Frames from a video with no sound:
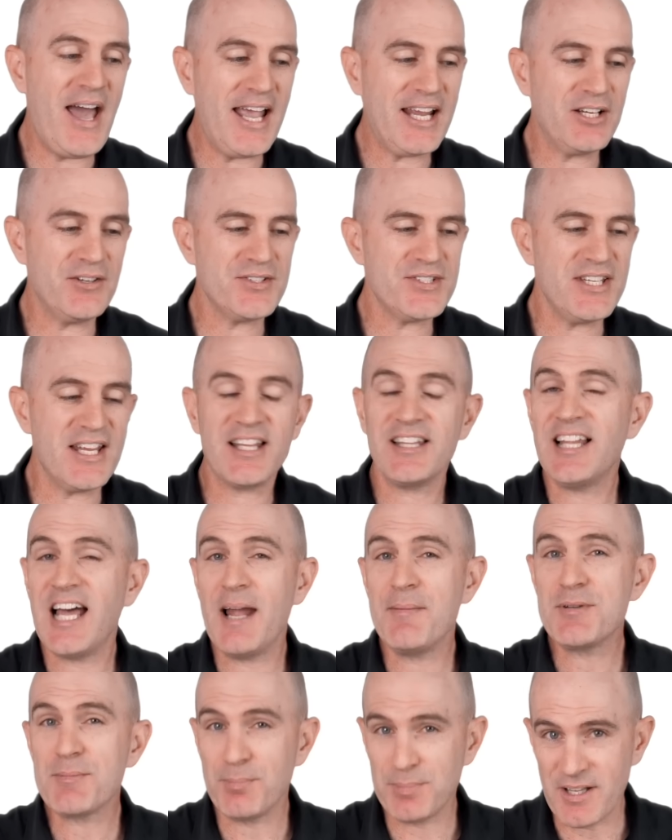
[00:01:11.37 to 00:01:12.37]
accuracy
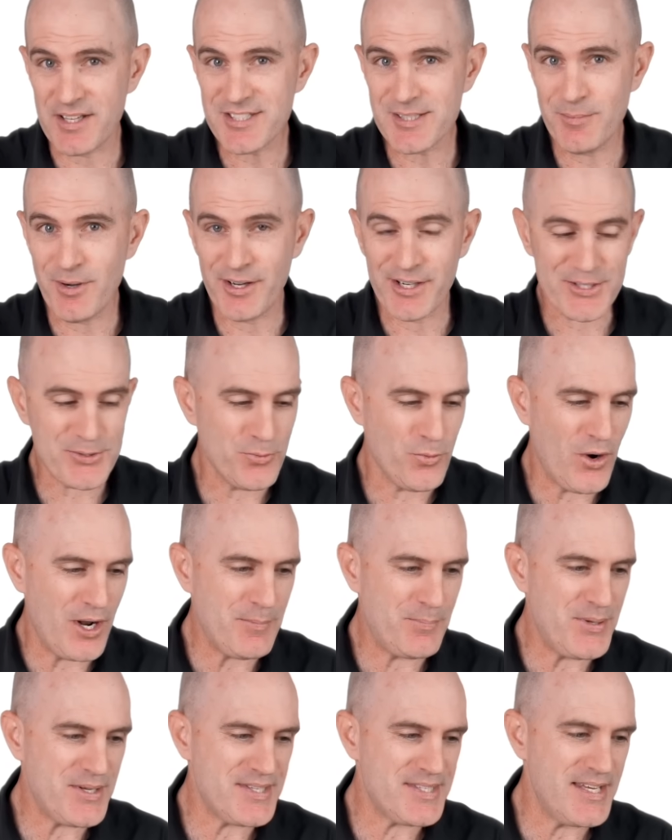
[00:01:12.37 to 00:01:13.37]
claimed plus or minus
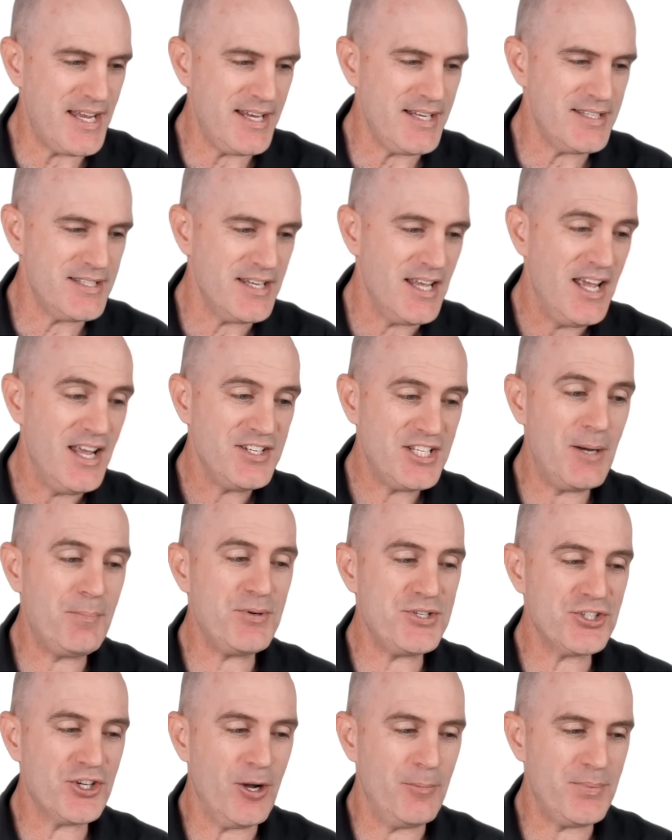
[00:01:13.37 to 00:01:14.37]
1%,
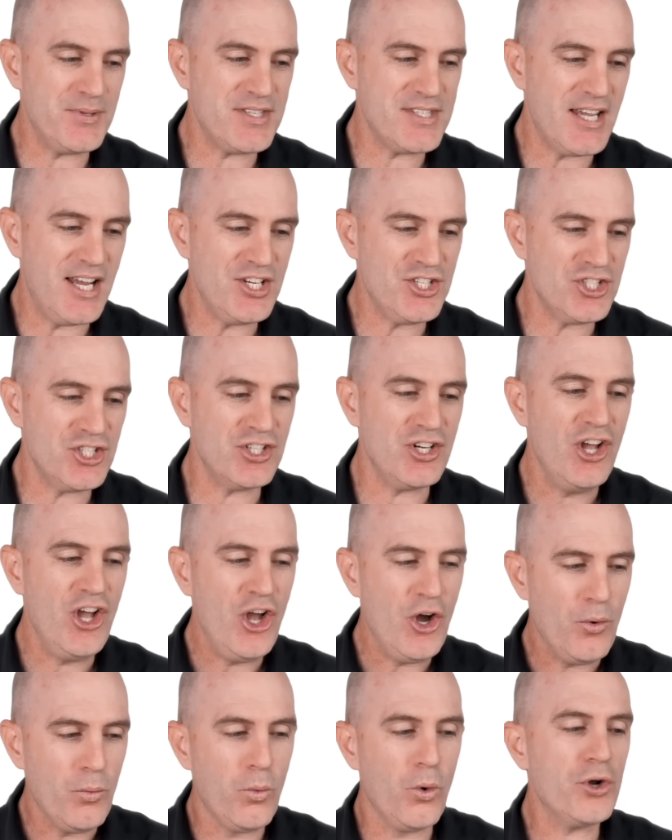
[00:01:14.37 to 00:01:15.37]
temperature compensation,
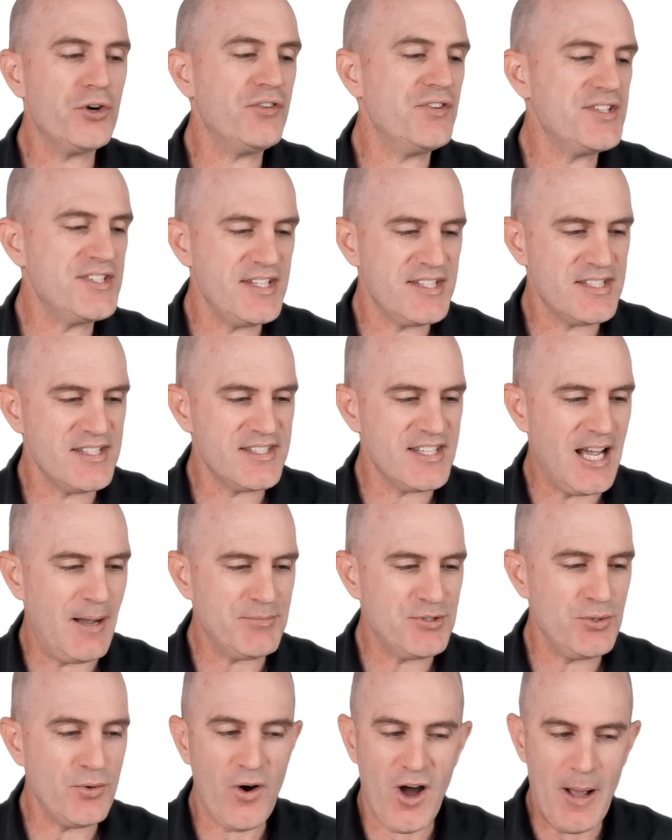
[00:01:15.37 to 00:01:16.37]
water resistance up
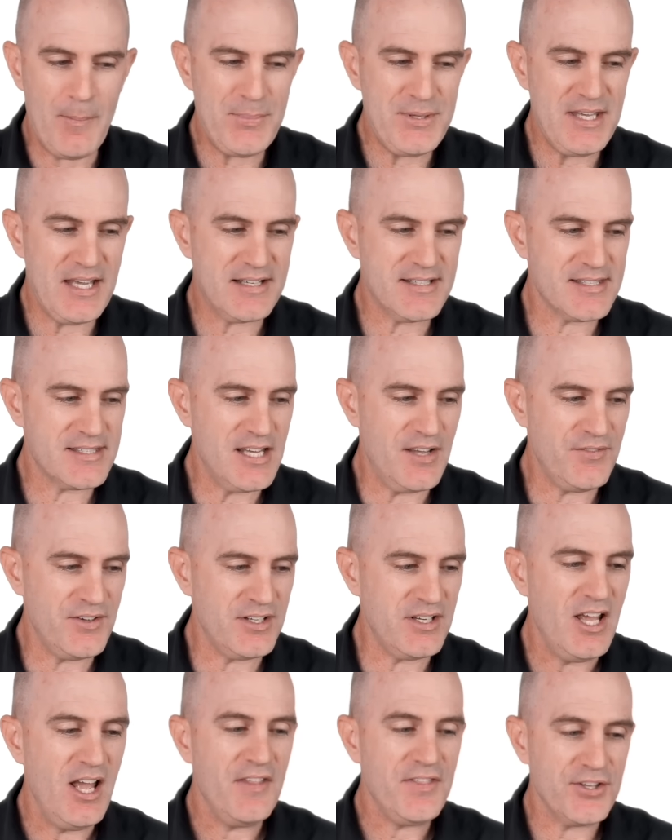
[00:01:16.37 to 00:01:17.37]
to
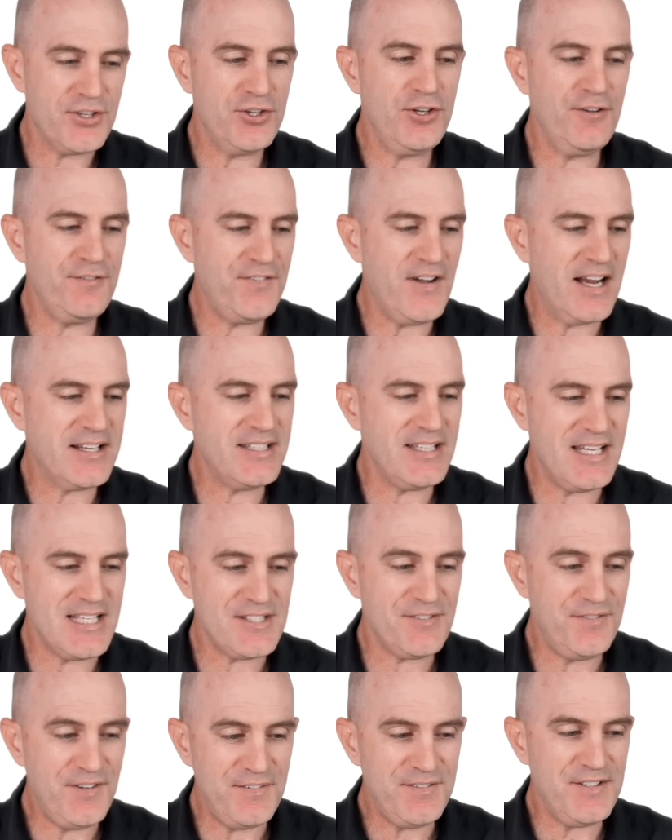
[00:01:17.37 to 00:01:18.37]
IPX7, the Q factor
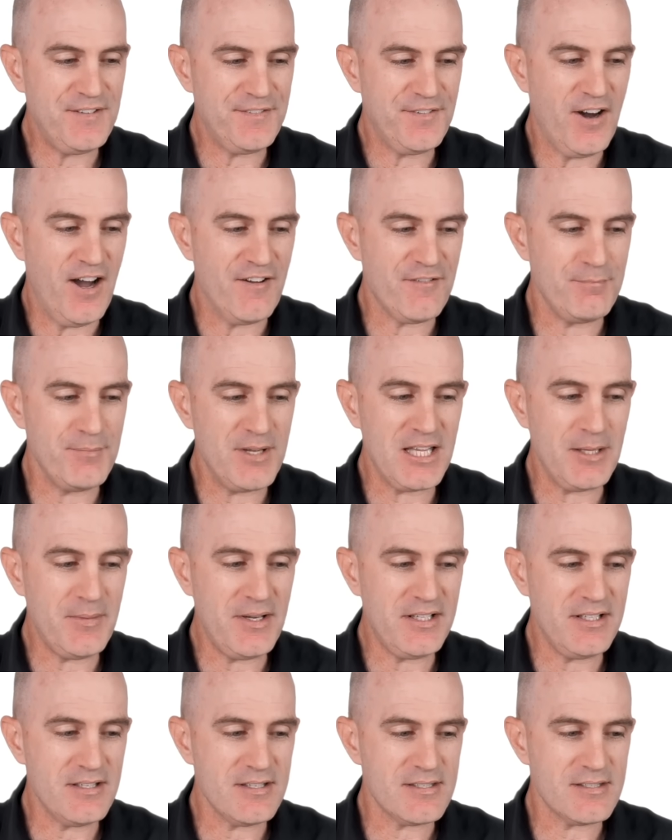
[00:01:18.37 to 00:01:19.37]
is 55
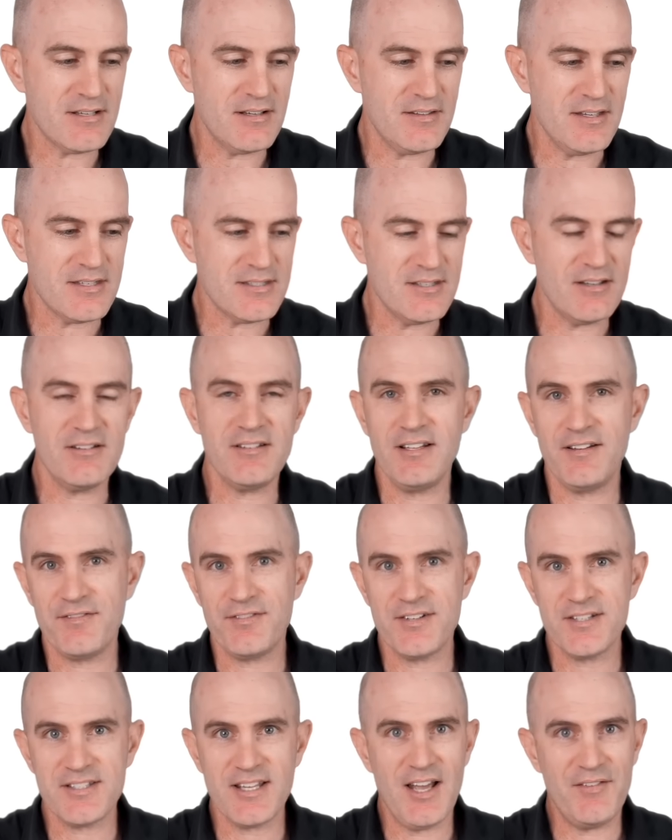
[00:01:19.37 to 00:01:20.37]
millimeters, so there's no need
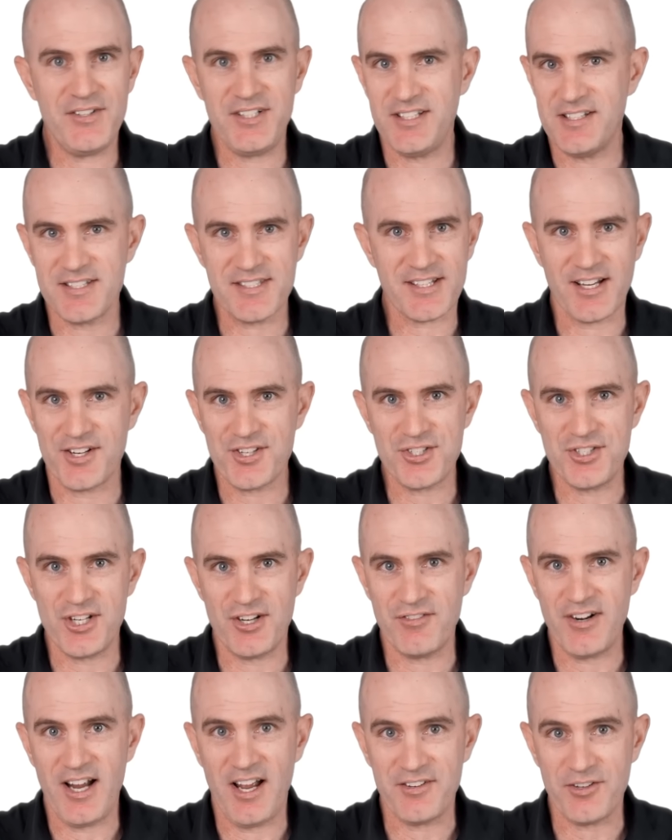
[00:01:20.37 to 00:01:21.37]
for us to have any discussion
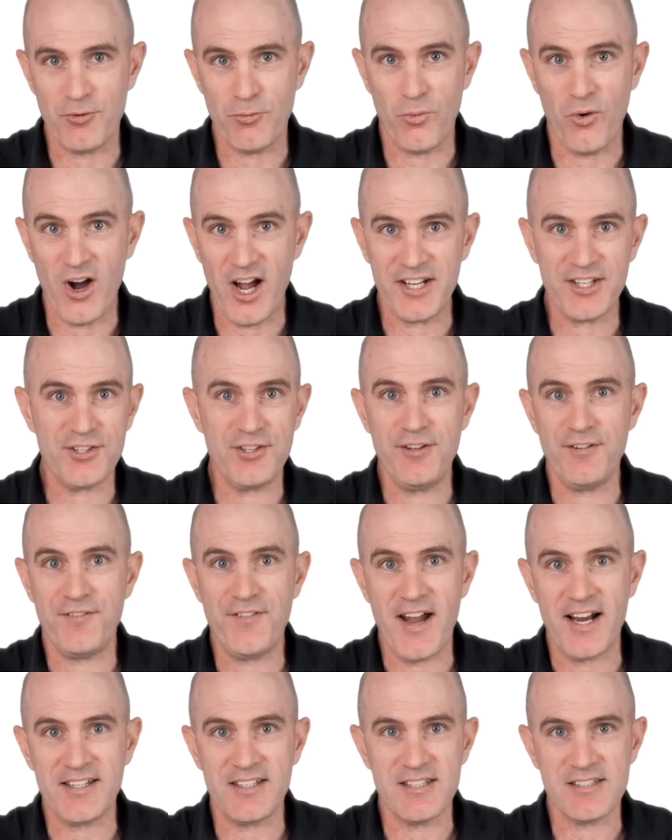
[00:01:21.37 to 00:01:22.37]
around wide Q
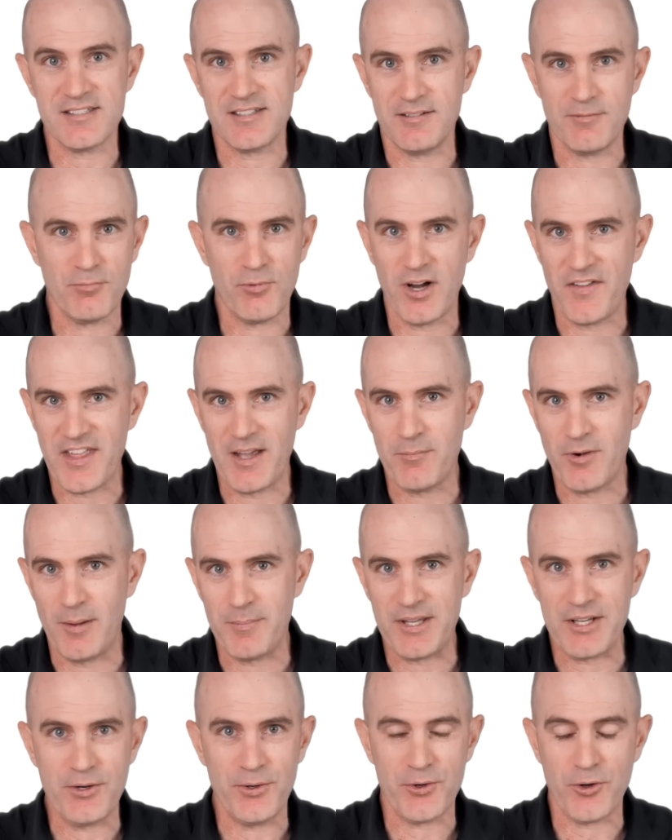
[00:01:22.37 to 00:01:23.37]
factors and why they might
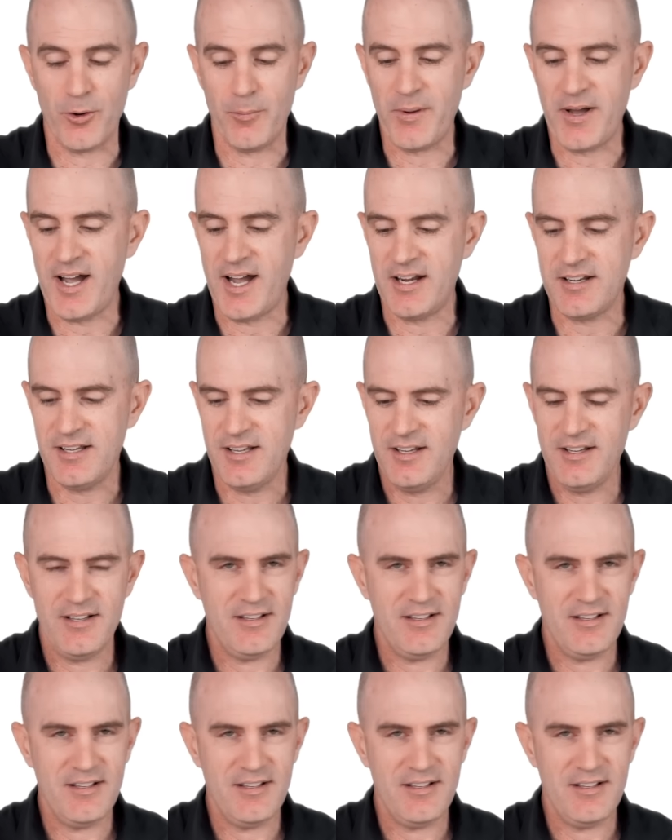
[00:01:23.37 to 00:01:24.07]
be good or bad.